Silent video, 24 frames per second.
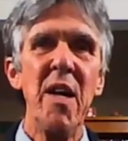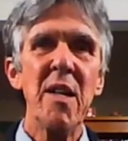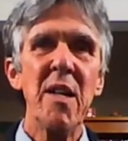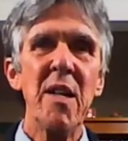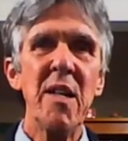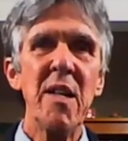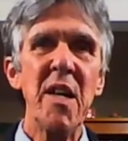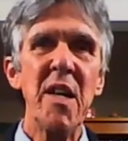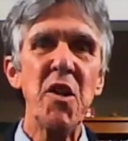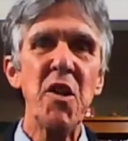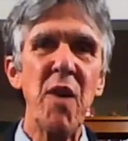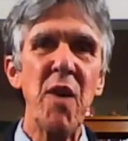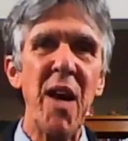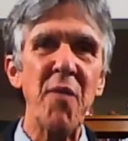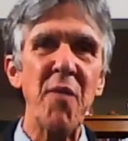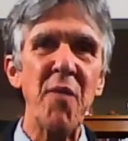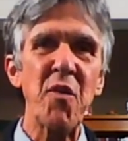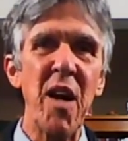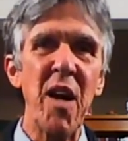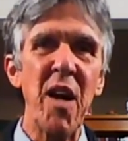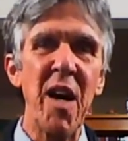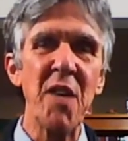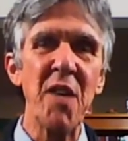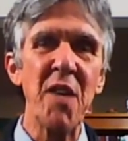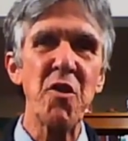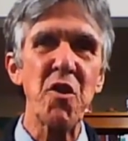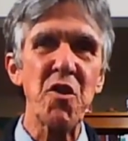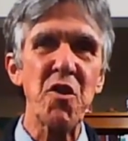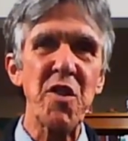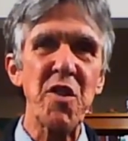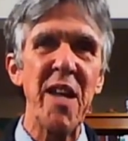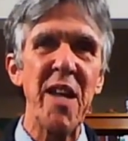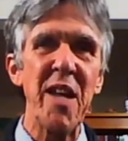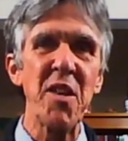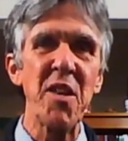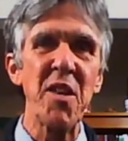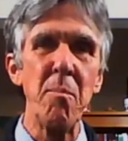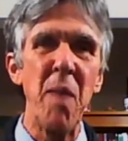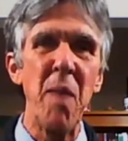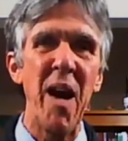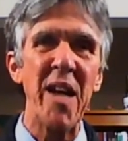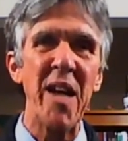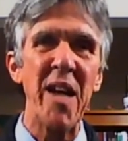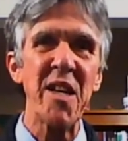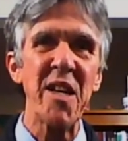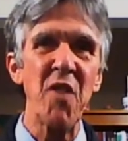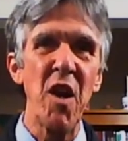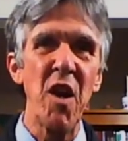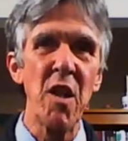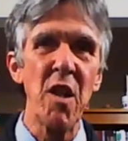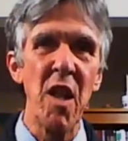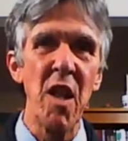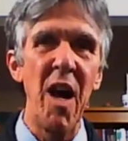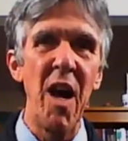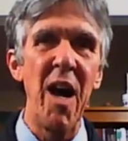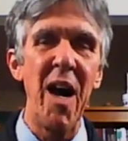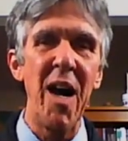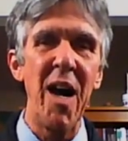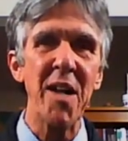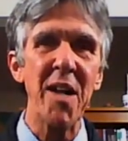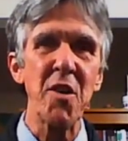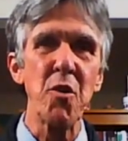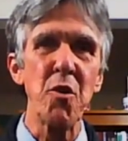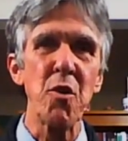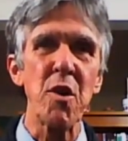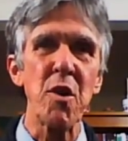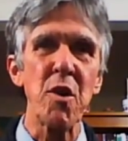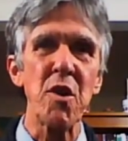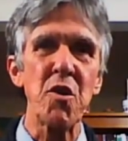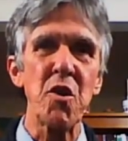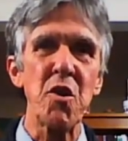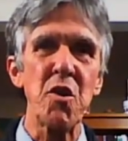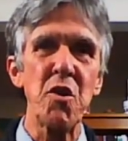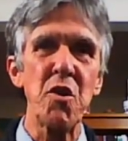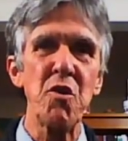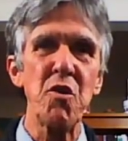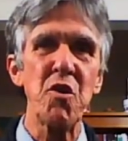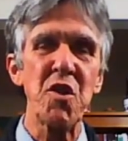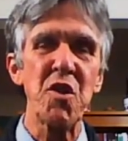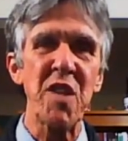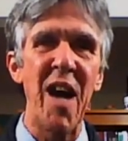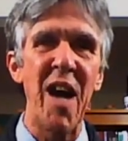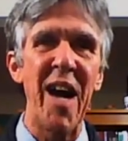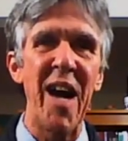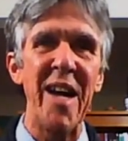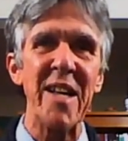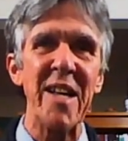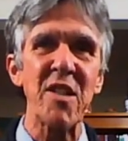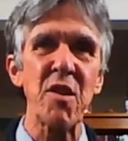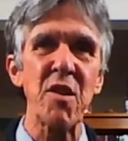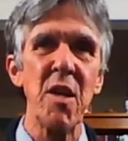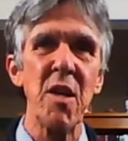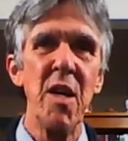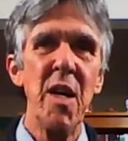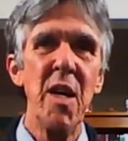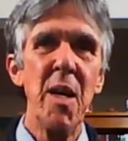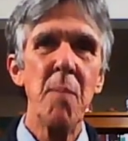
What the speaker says: then you have to understand the mind of Allah in order to do science.